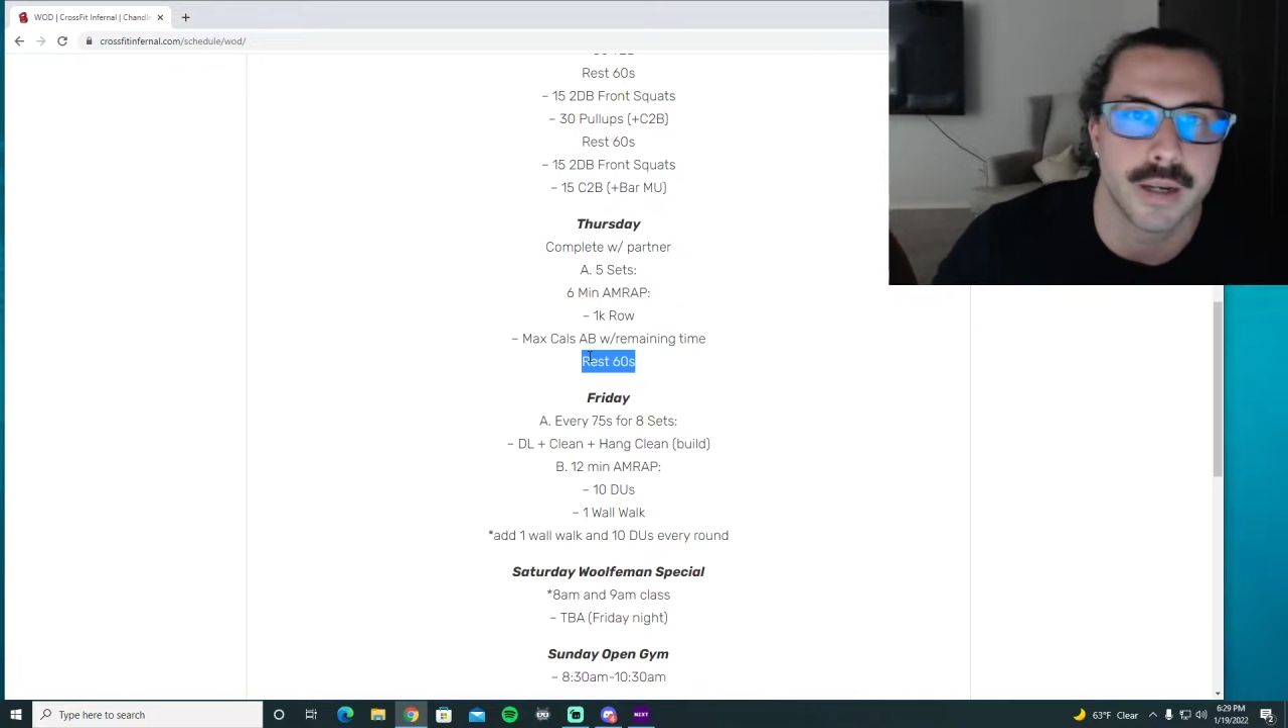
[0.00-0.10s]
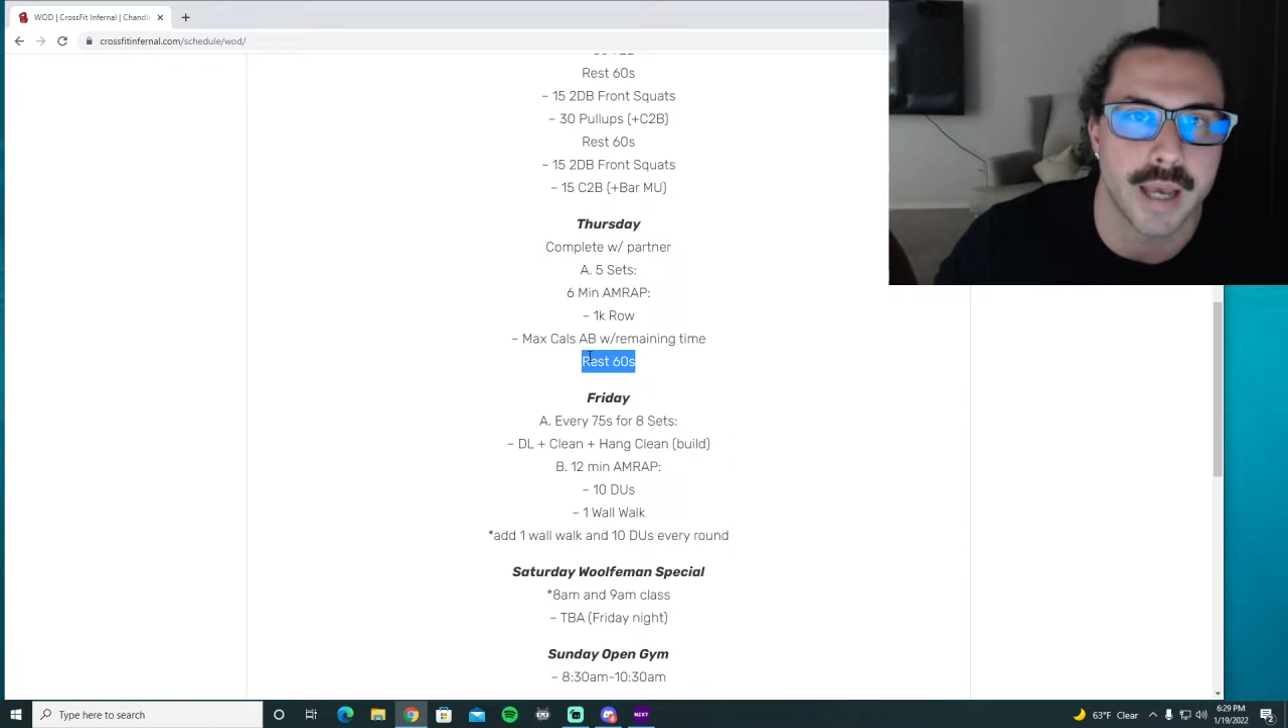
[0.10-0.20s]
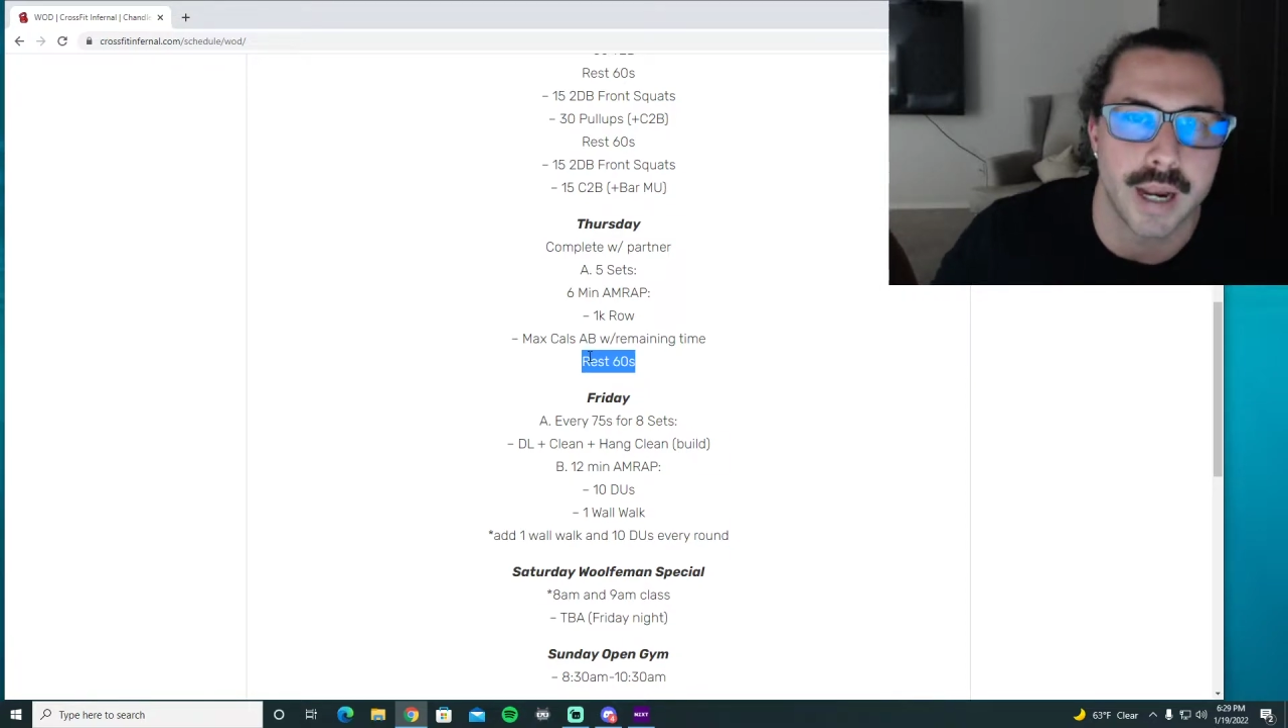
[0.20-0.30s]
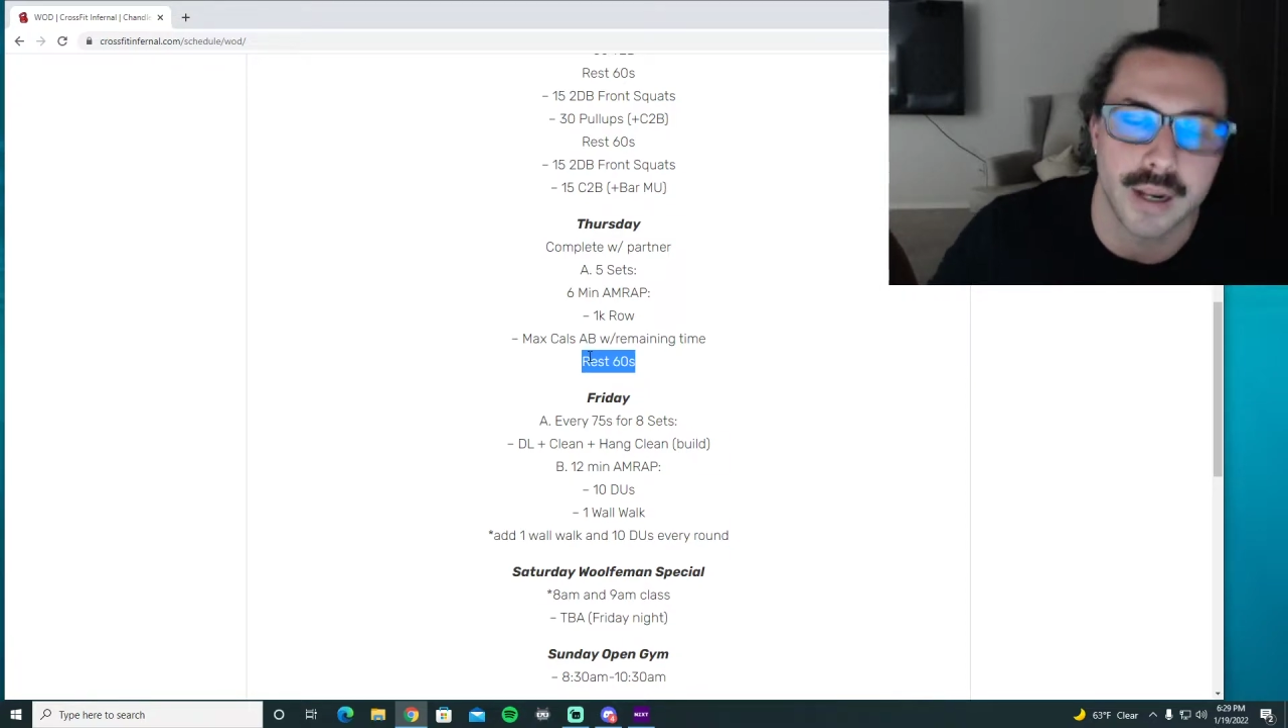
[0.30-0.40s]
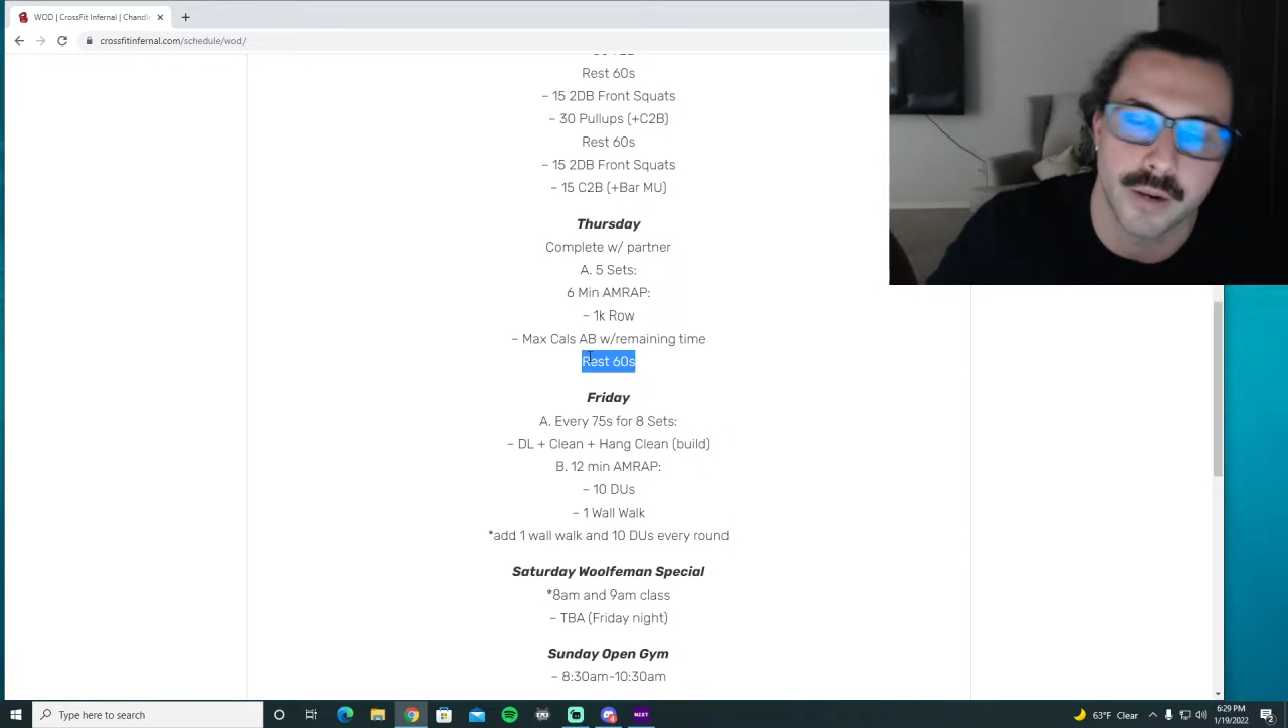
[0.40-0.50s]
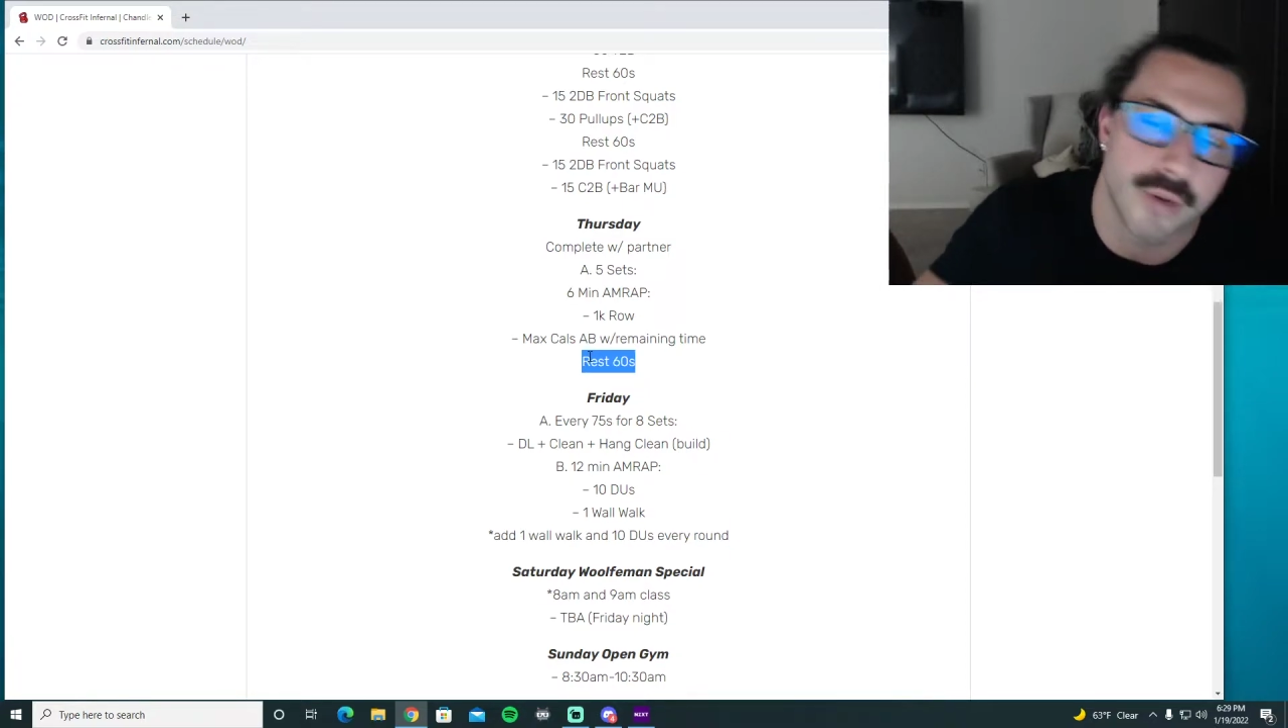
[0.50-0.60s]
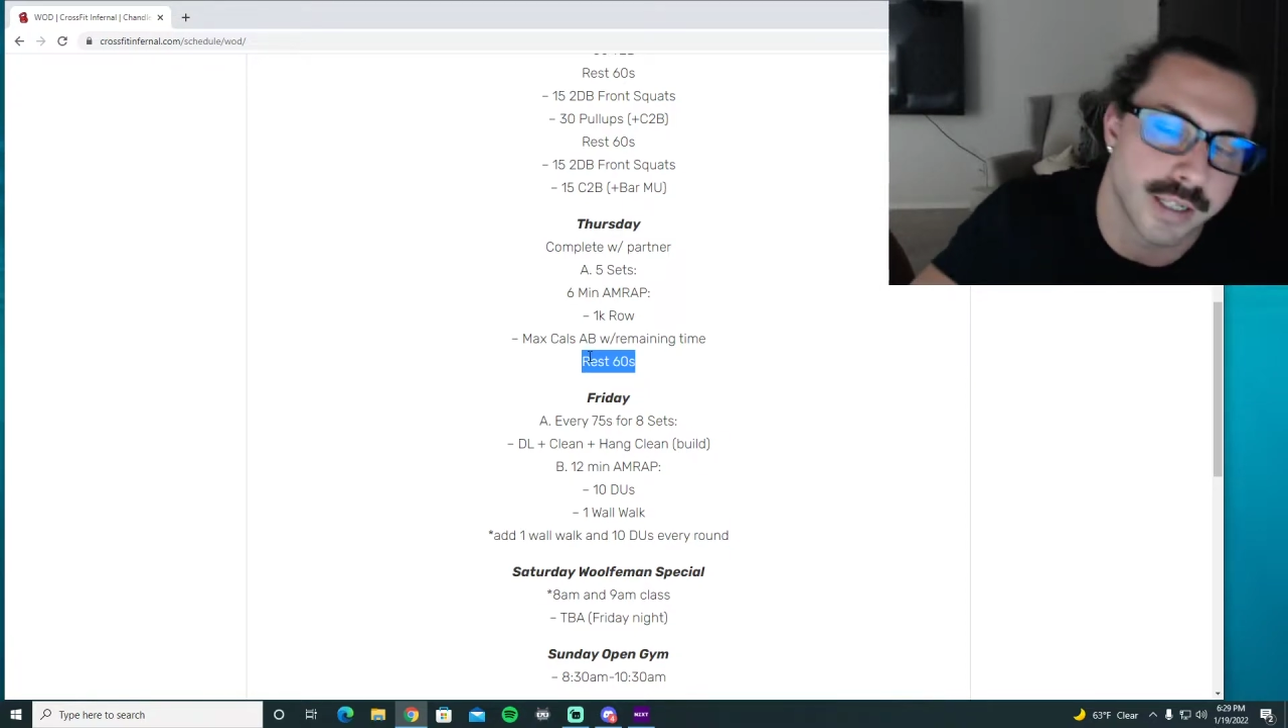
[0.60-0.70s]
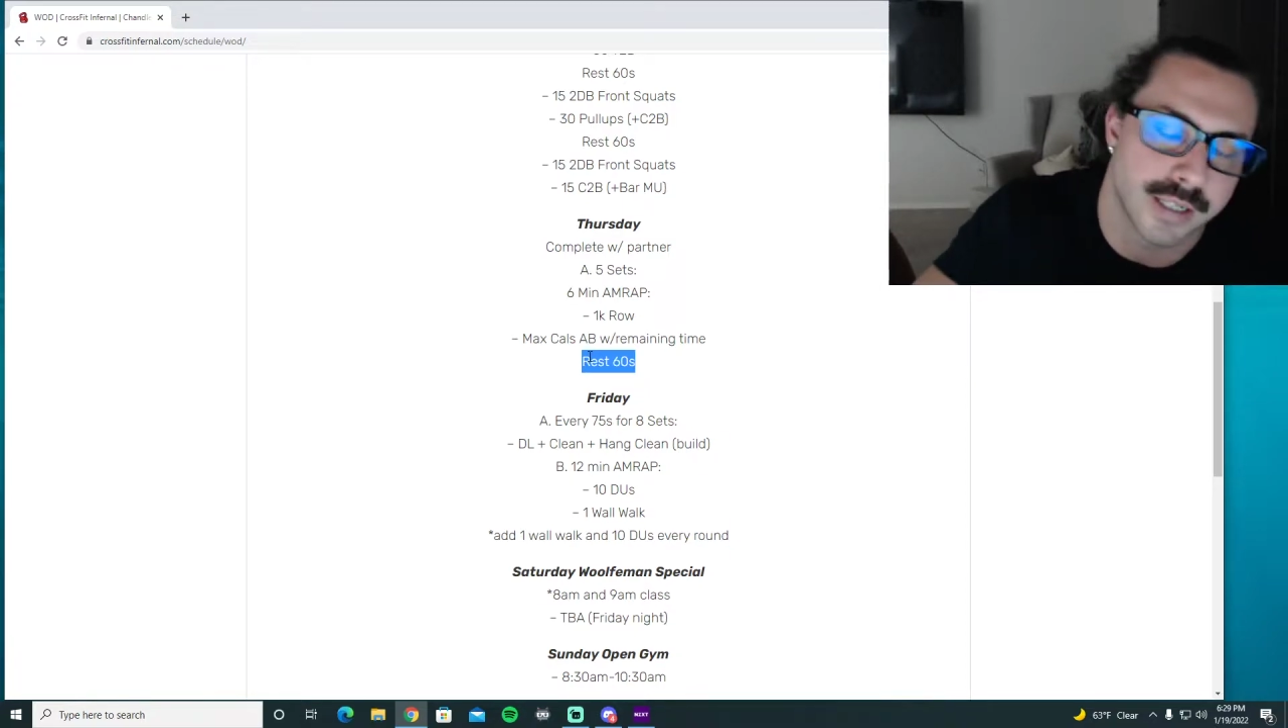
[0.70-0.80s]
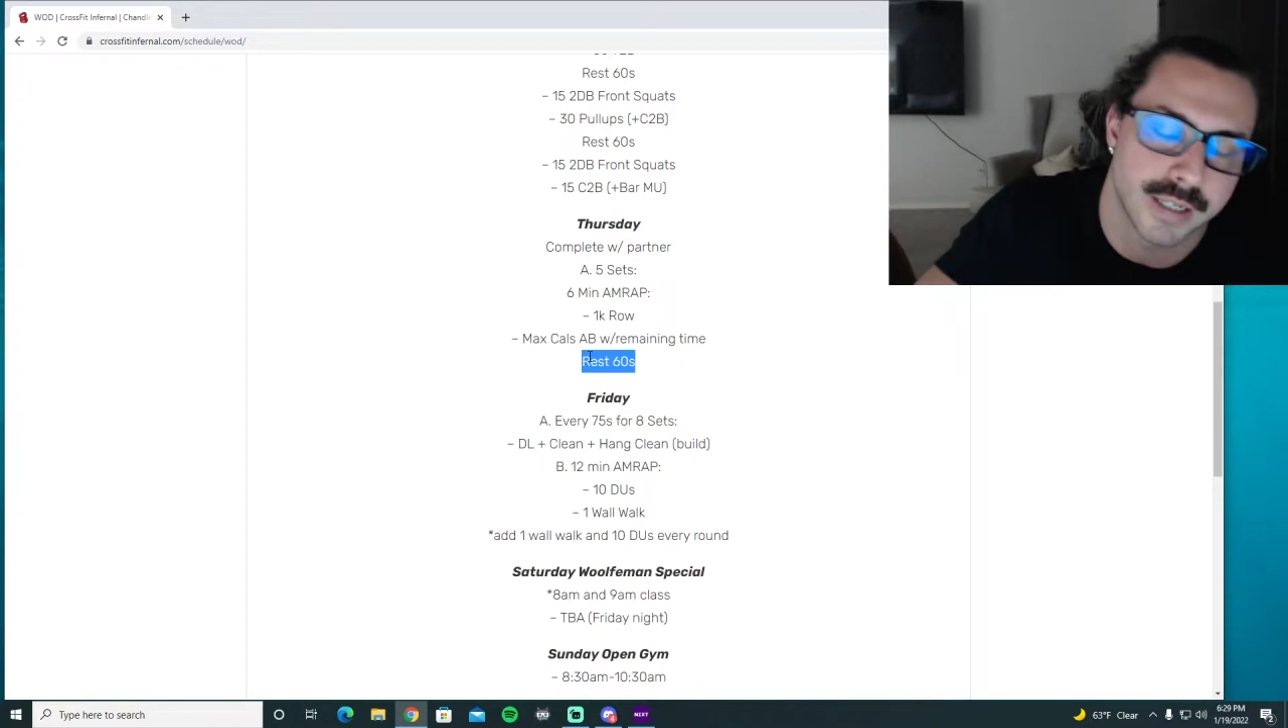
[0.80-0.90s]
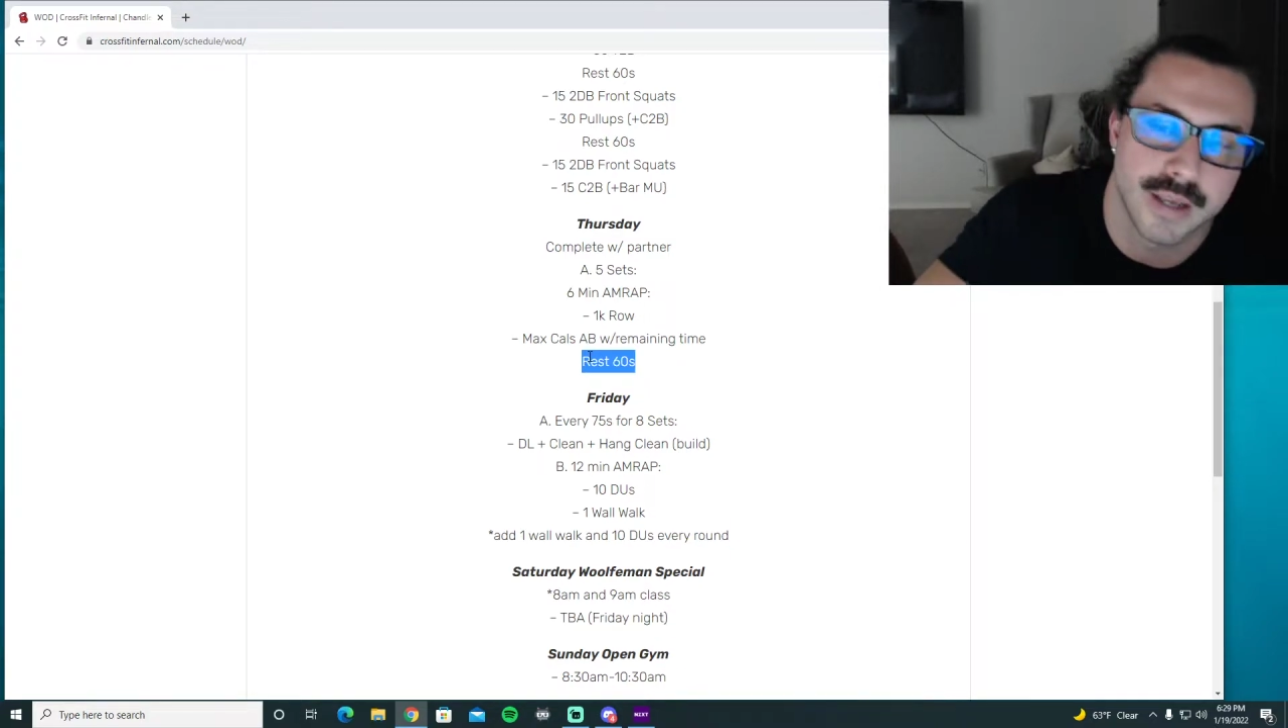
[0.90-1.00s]
I added a
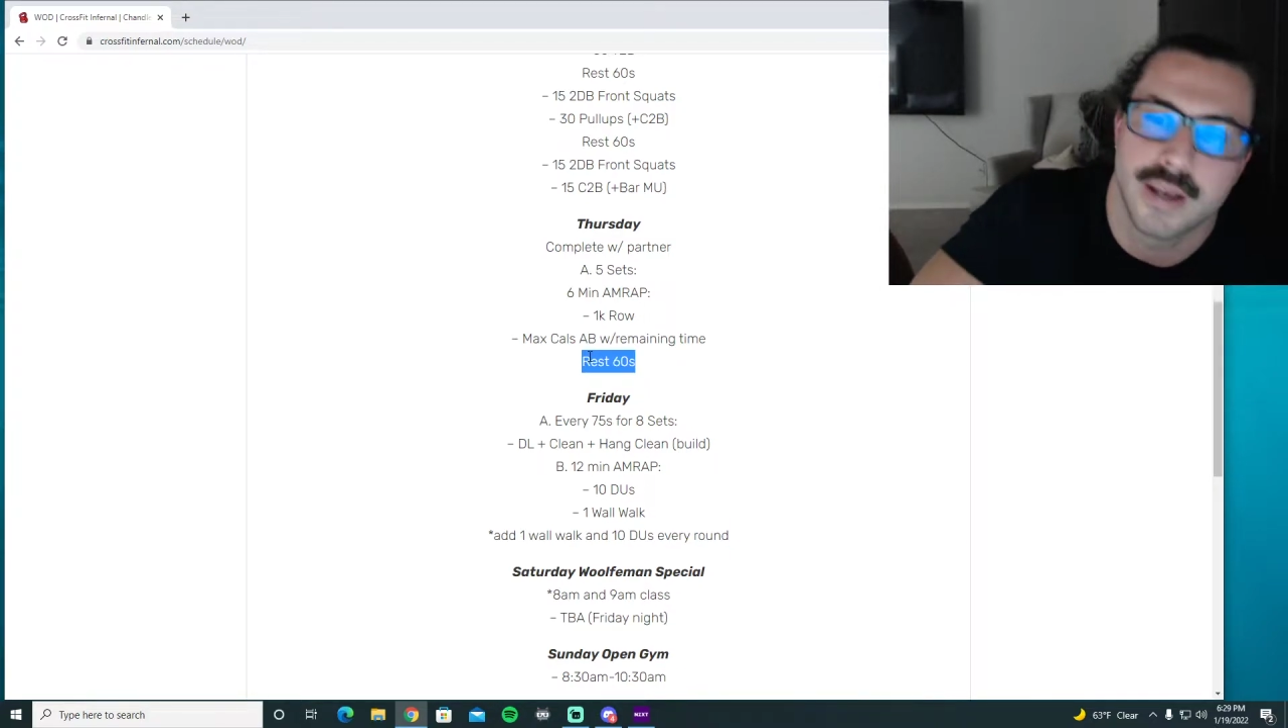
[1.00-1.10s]
rest